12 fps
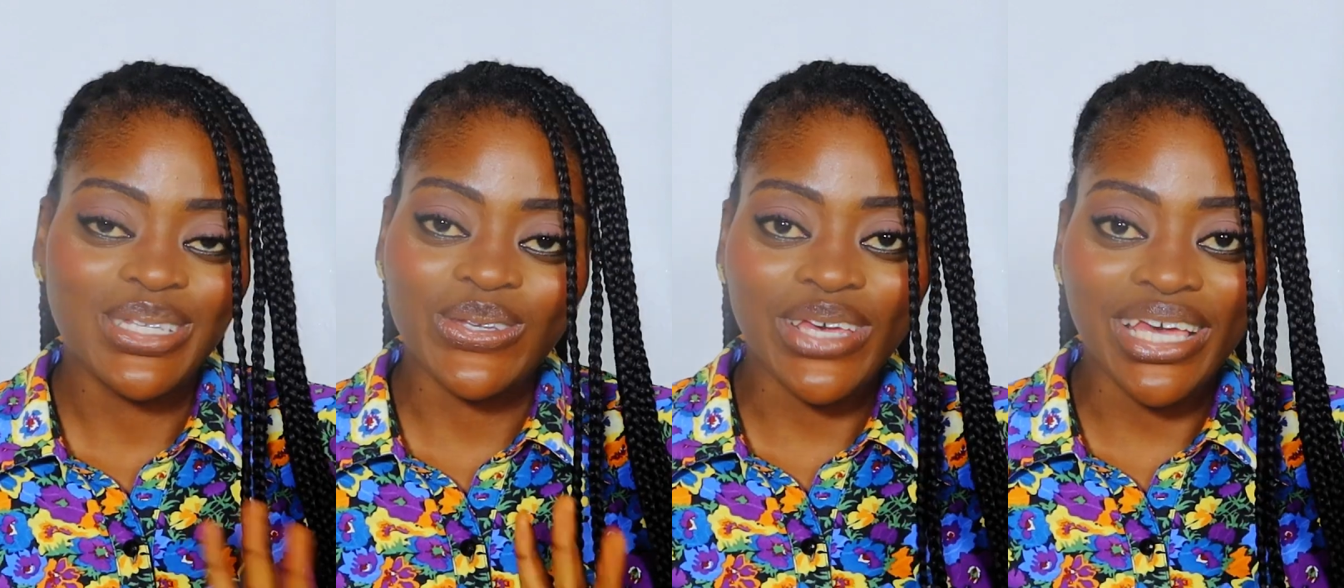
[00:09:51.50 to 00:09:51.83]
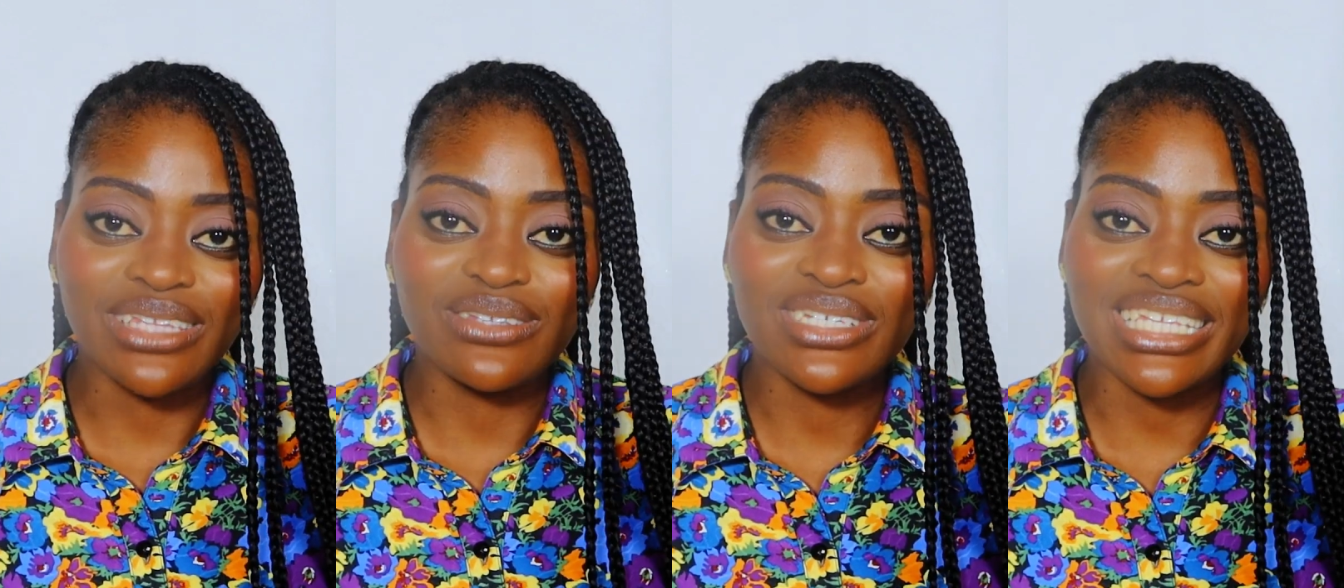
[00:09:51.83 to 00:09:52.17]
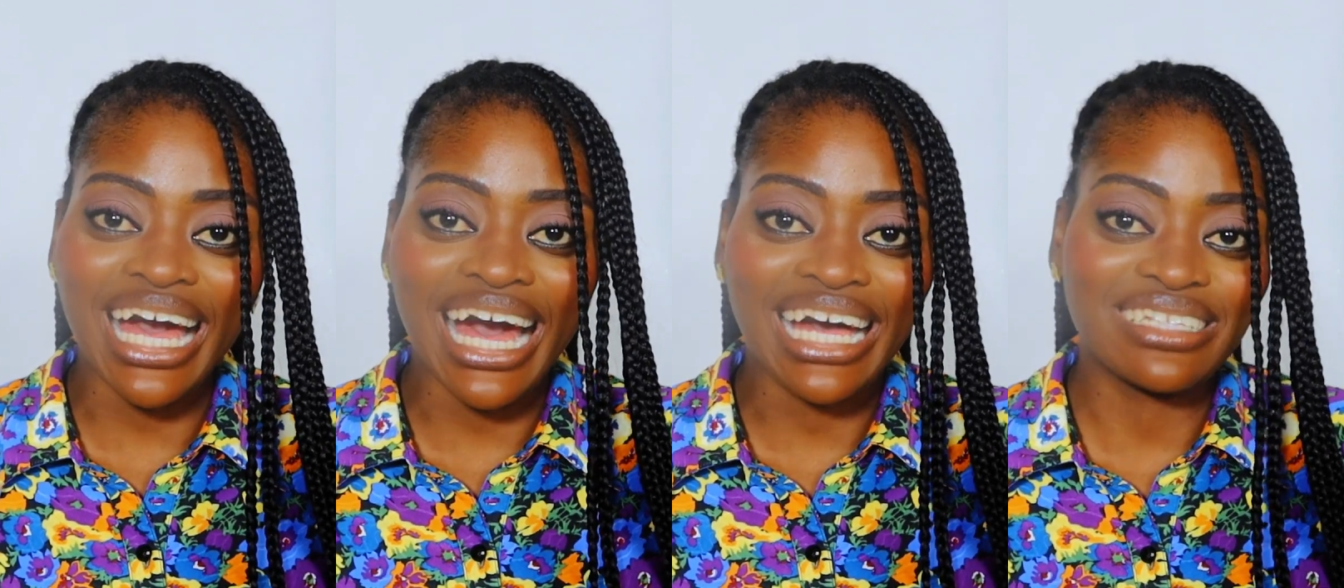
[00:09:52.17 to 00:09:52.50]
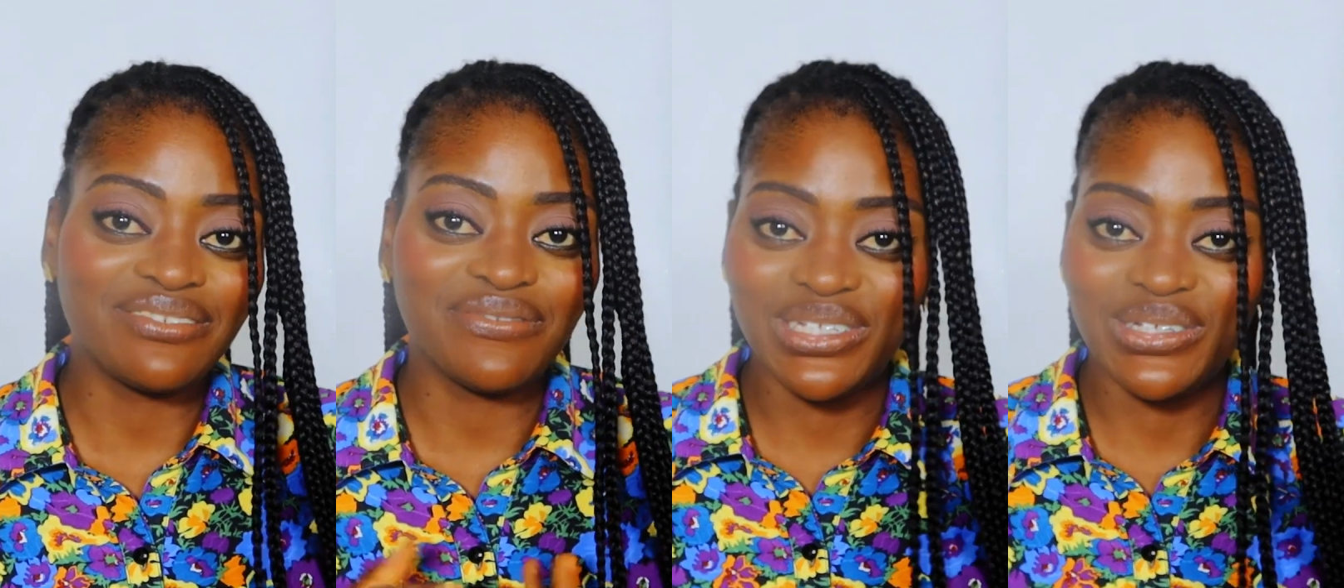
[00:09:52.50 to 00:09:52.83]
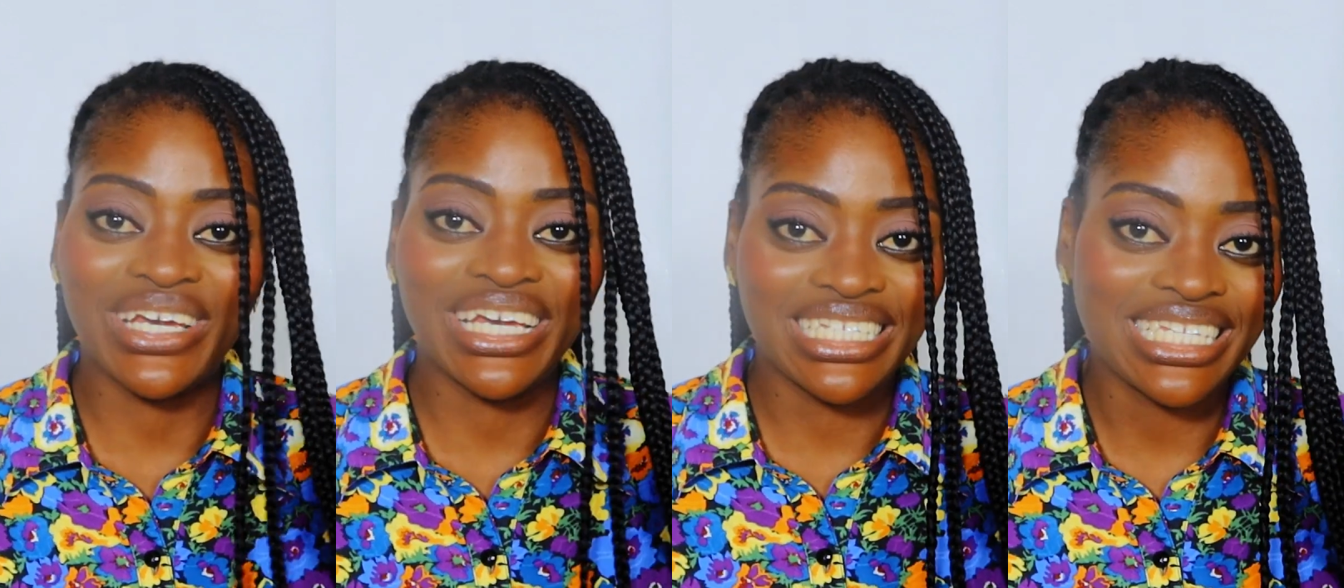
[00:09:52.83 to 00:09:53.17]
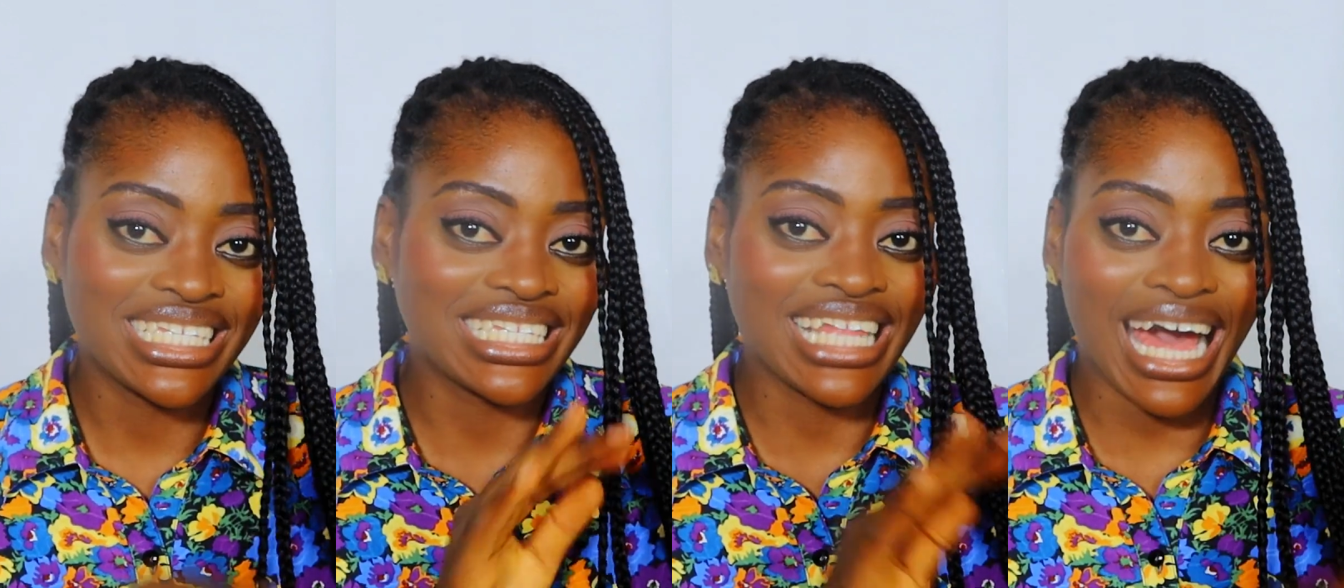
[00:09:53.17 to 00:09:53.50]
So yeah, those are the video
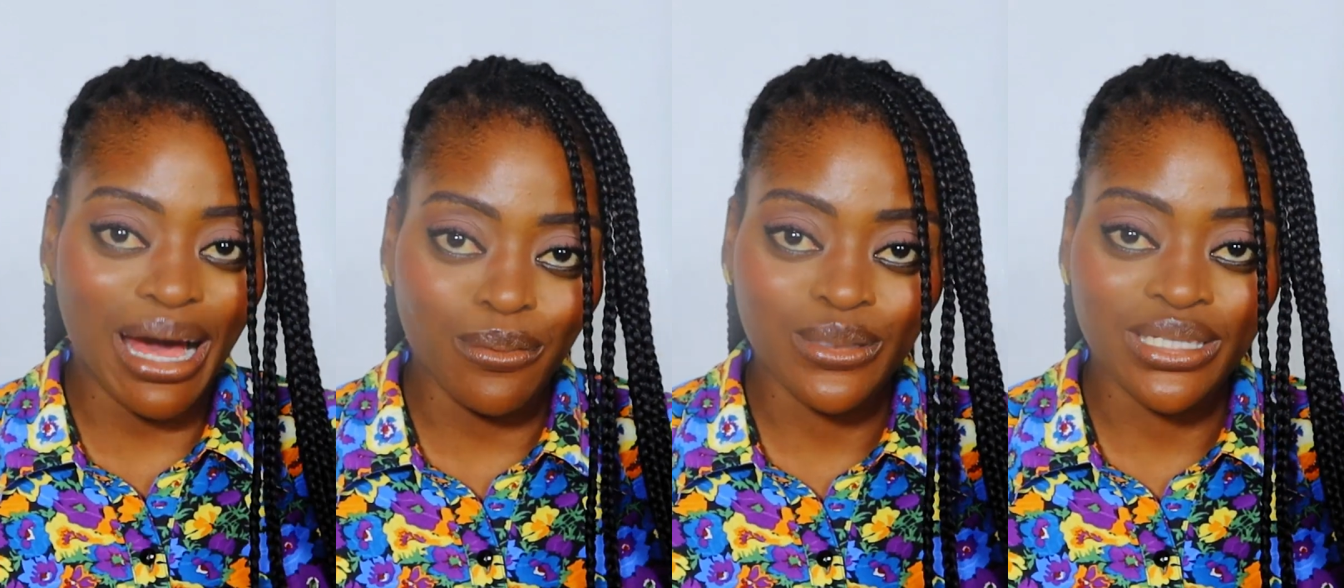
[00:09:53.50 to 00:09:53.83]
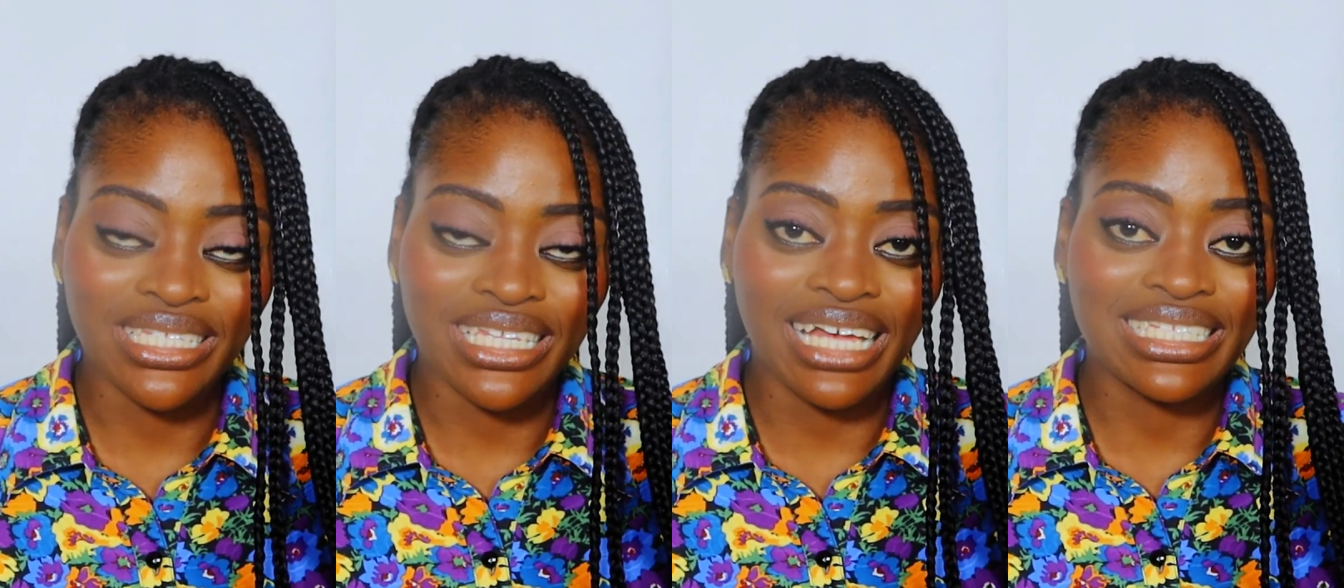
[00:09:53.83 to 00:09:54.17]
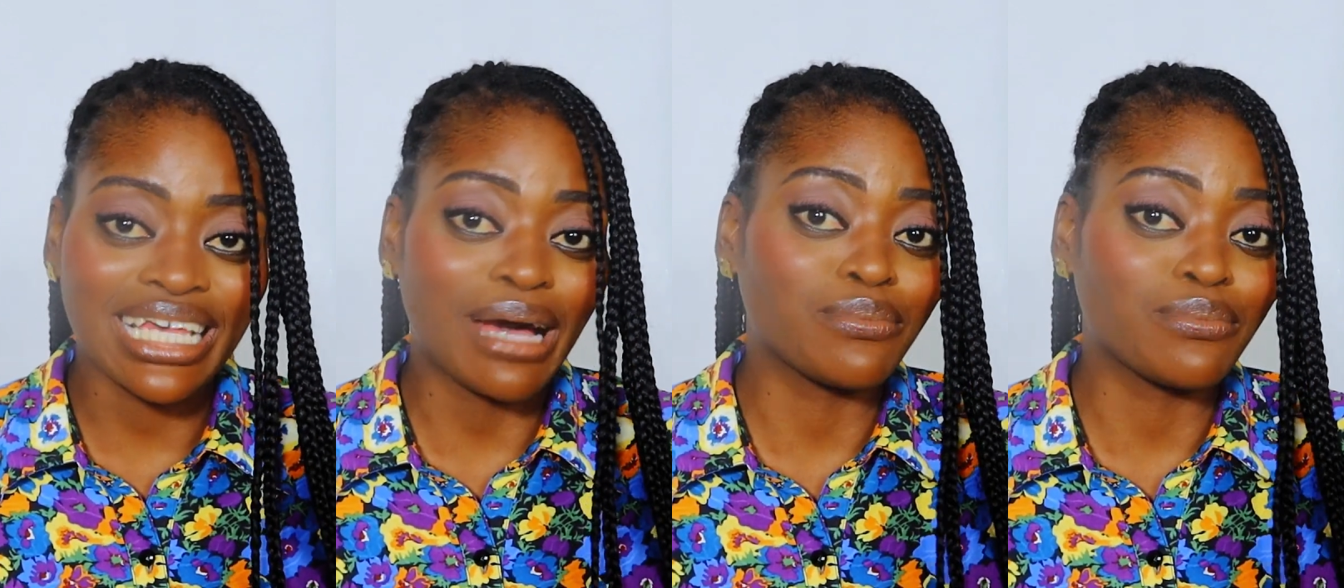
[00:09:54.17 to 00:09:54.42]
editing apps that